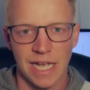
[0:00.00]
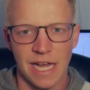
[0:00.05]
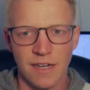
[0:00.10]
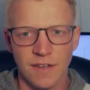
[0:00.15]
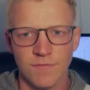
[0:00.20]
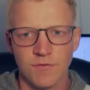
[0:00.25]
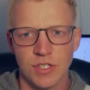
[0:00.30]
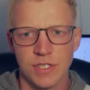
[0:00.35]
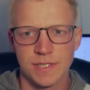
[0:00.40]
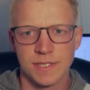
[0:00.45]

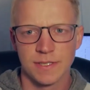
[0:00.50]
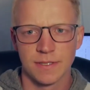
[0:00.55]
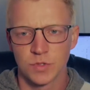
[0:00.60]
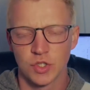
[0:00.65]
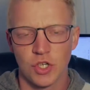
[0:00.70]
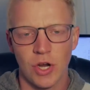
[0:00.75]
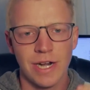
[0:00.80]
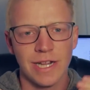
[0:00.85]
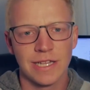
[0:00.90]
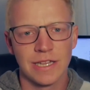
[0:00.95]
kind of
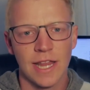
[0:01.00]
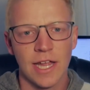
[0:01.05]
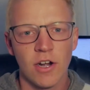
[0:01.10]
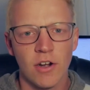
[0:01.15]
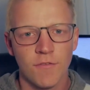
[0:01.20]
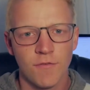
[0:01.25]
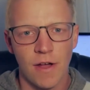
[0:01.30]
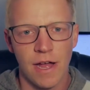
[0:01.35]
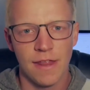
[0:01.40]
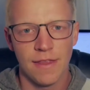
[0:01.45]
just try to
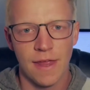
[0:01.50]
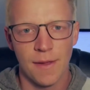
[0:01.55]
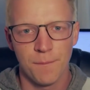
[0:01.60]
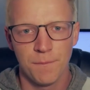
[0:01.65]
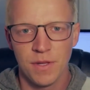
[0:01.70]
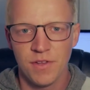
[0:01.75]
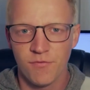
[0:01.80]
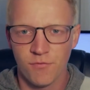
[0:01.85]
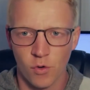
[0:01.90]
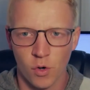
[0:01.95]
clarify
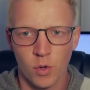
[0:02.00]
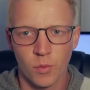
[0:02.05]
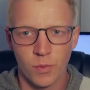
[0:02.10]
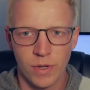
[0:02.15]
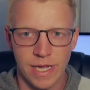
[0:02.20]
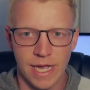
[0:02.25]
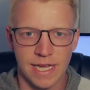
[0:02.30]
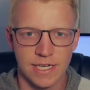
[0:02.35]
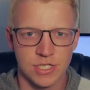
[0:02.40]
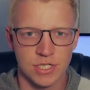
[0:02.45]
them before
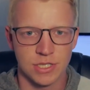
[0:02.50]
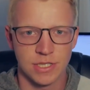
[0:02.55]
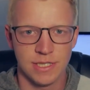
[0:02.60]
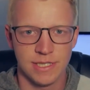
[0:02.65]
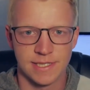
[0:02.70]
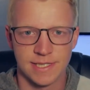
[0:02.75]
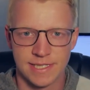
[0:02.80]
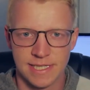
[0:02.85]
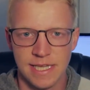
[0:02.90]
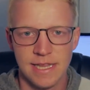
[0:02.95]
we
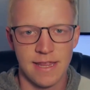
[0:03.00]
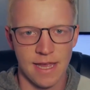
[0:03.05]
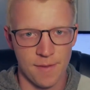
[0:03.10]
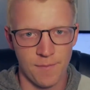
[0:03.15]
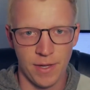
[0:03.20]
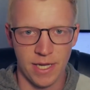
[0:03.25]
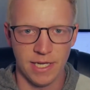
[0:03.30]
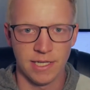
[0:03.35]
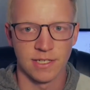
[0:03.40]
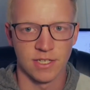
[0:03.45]
actually see
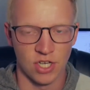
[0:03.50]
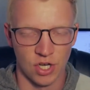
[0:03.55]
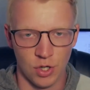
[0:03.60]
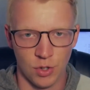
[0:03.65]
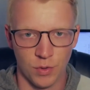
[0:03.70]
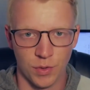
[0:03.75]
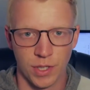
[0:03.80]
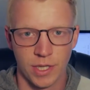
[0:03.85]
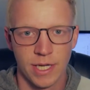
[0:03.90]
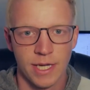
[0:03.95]
them in
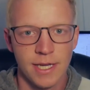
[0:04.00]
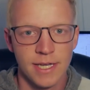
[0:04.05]
code.